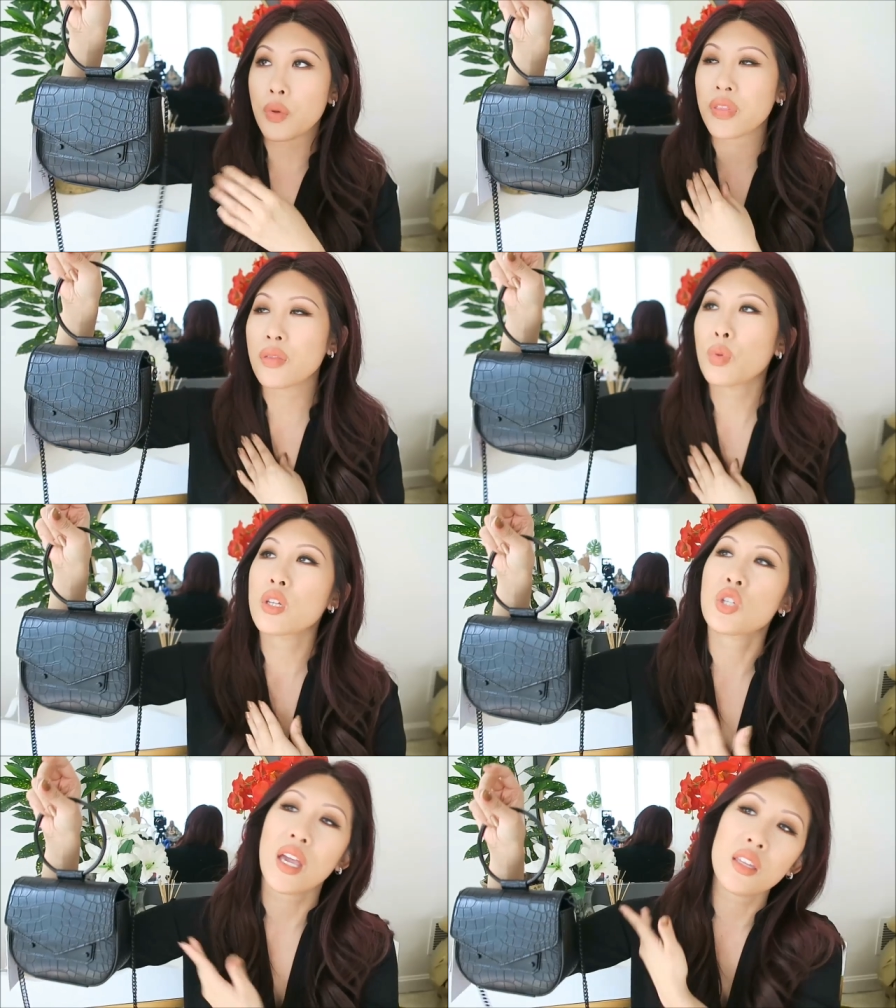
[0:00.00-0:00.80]
When, when
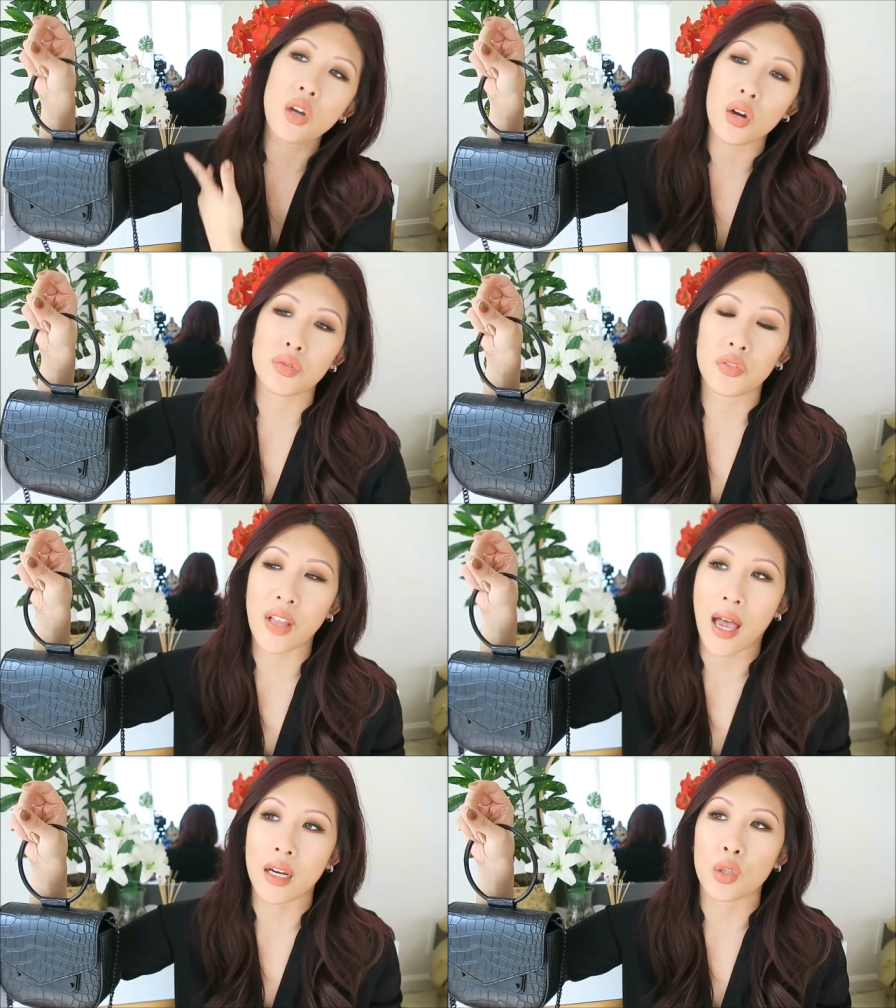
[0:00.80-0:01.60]
the chains aren't
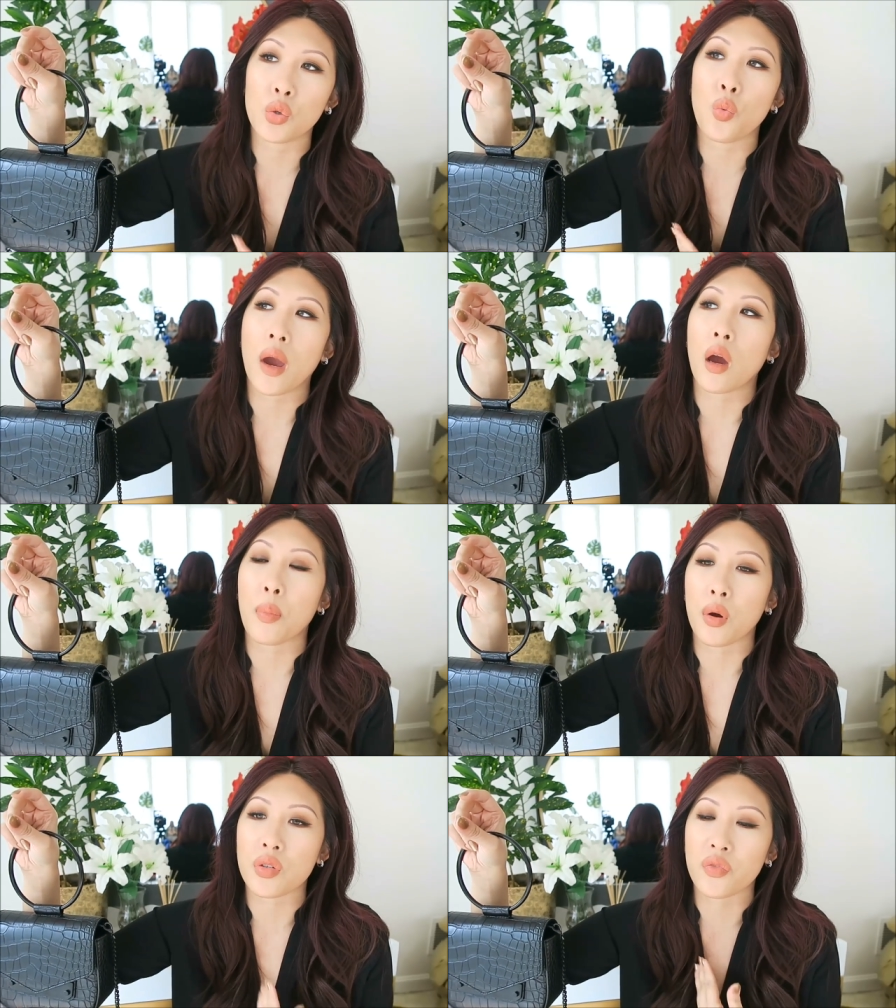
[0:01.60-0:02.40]
flat and you wear a
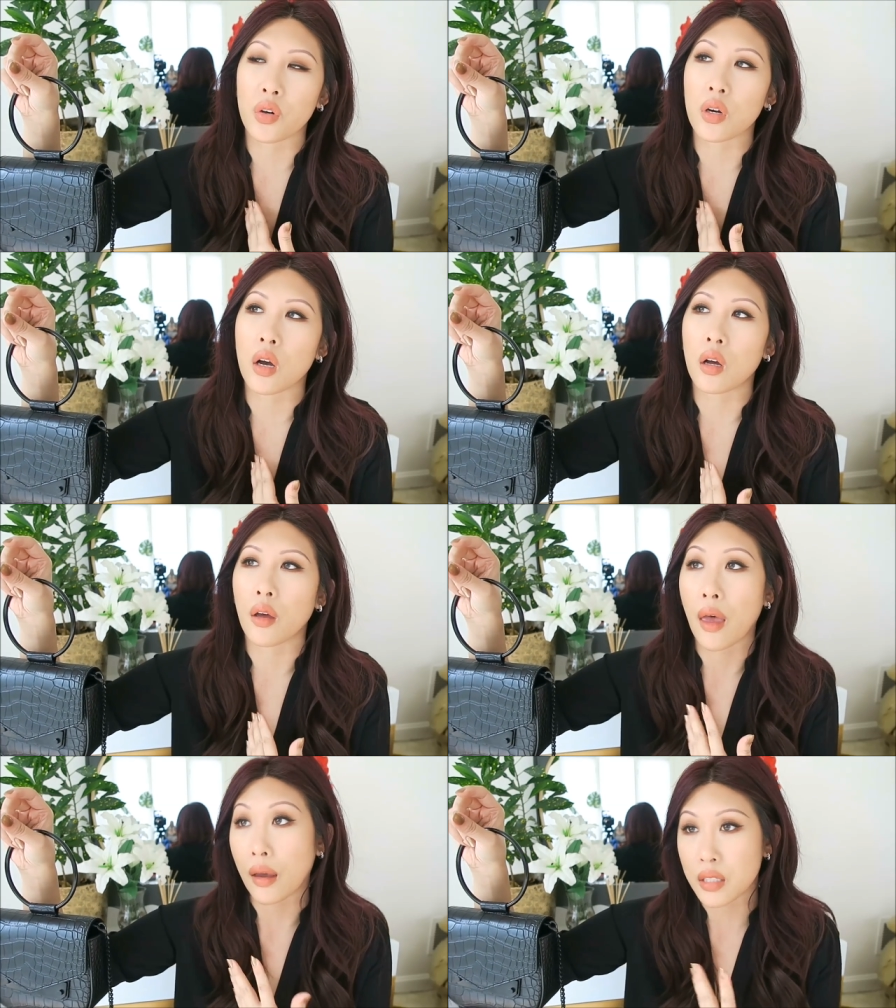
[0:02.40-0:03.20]
purse for
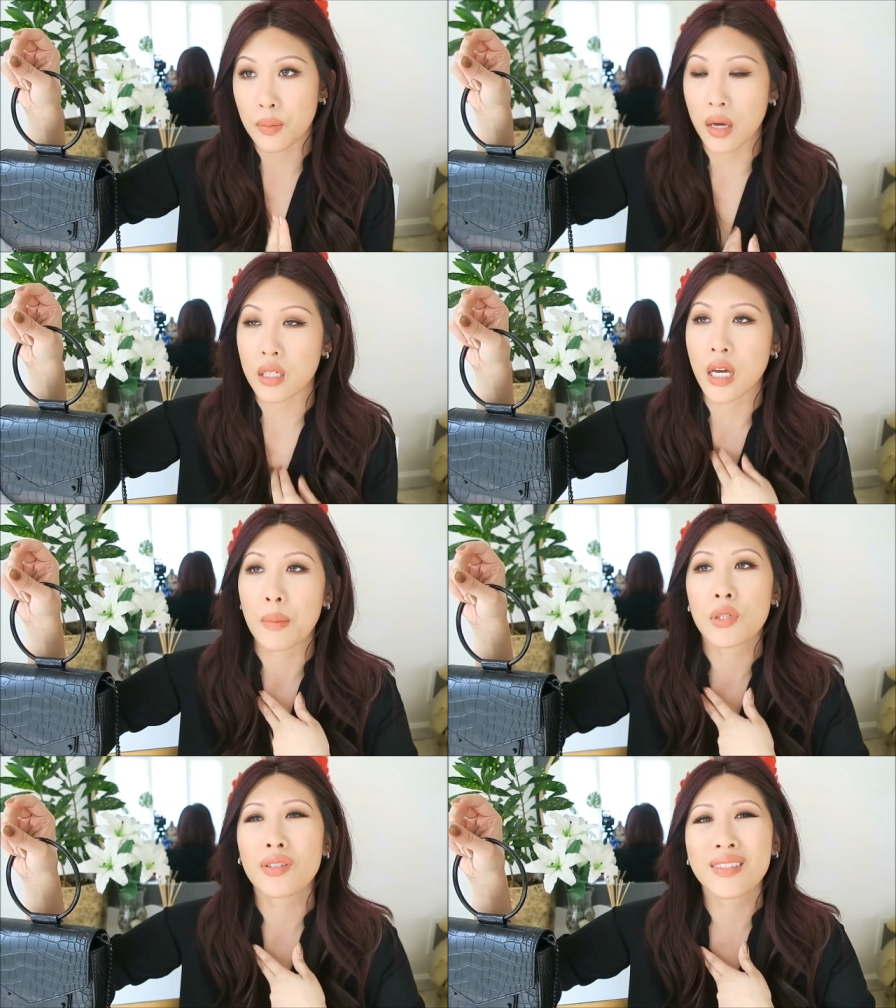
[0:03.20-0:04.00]
X amount of
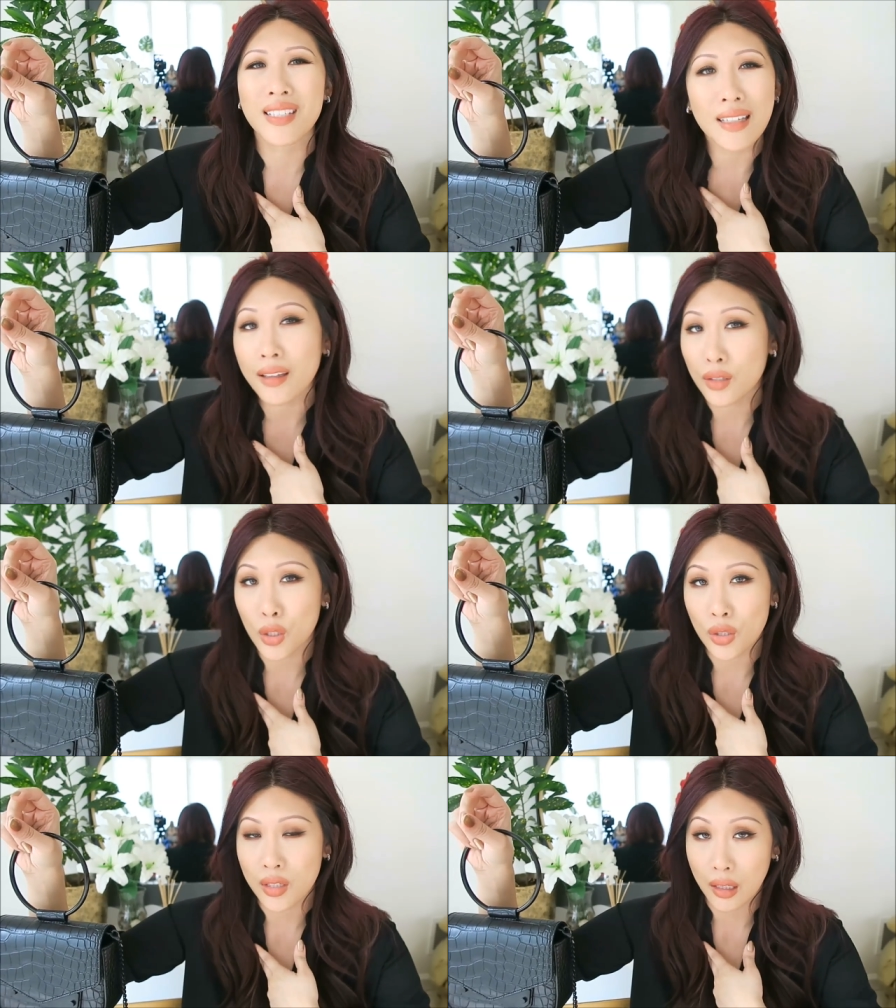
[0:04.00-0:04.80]
time, it starts digging into
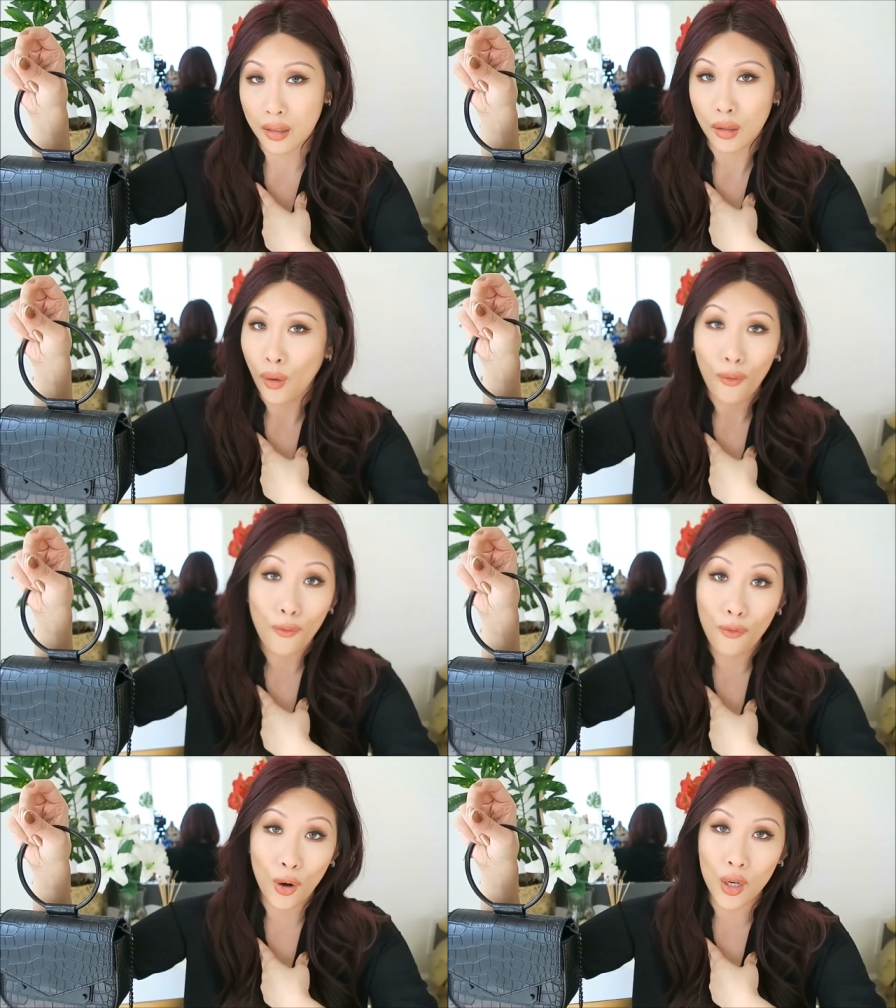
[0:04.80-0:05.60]
your skin,
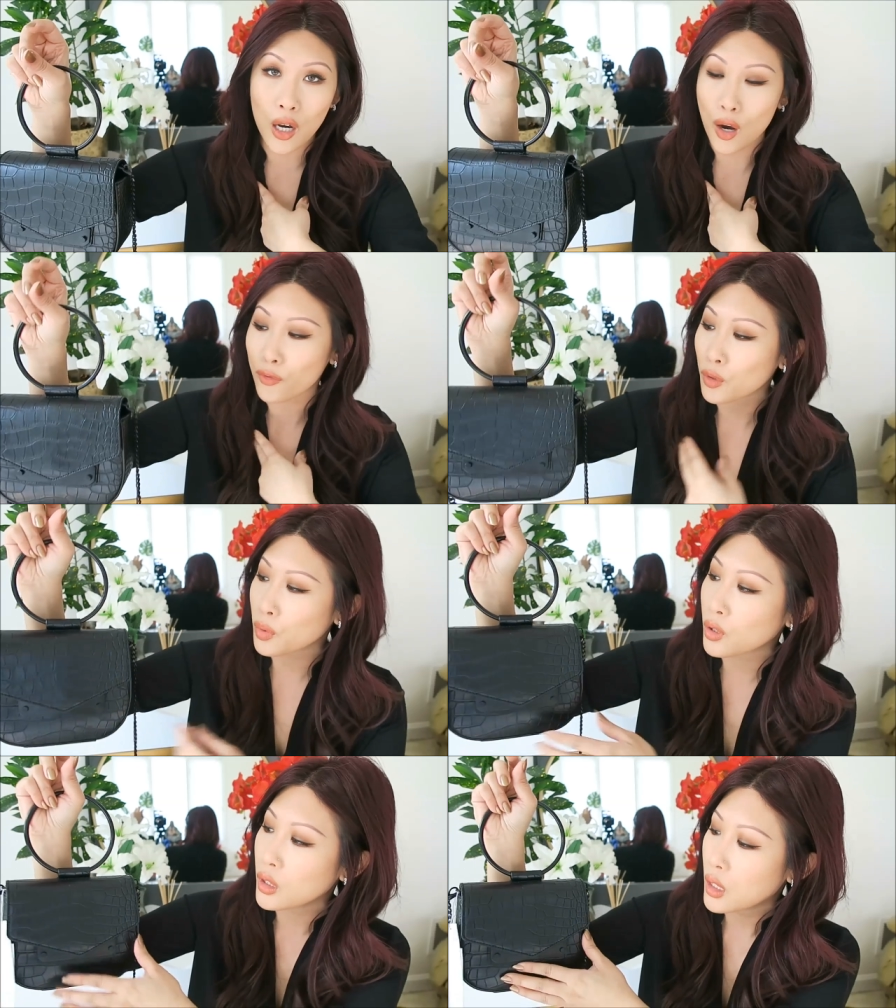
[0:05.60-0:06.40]
very
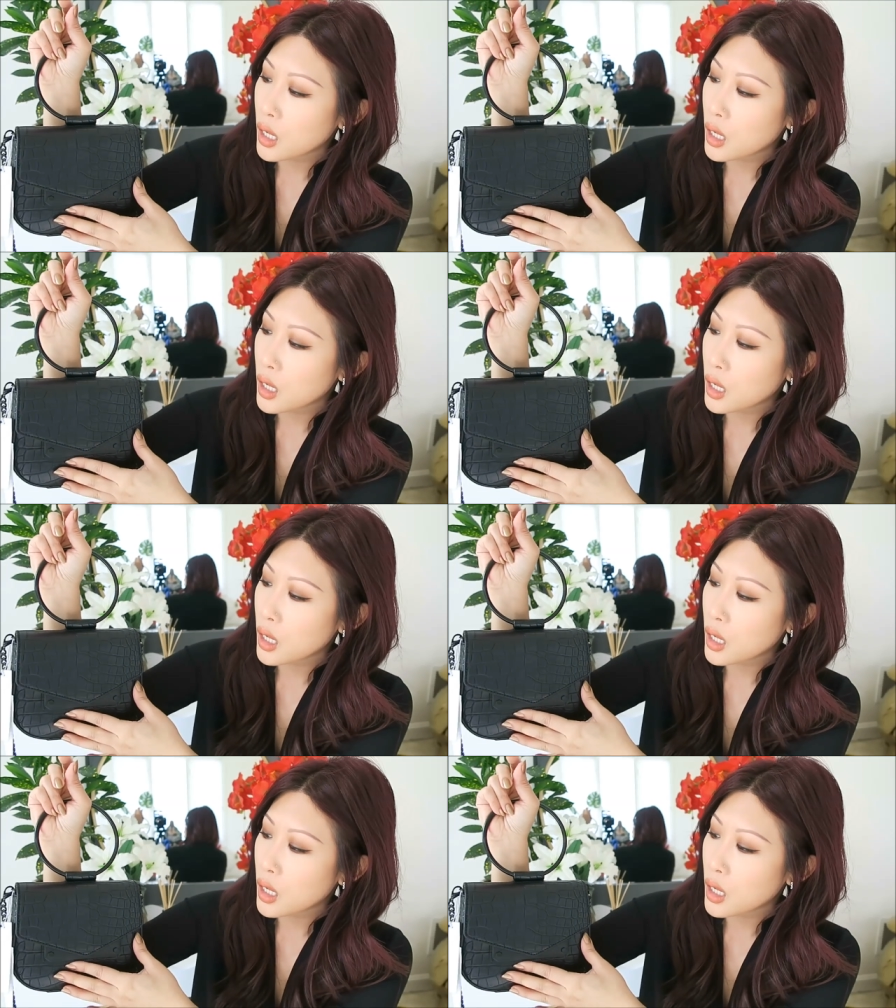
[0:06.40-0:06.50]
uncomfortable.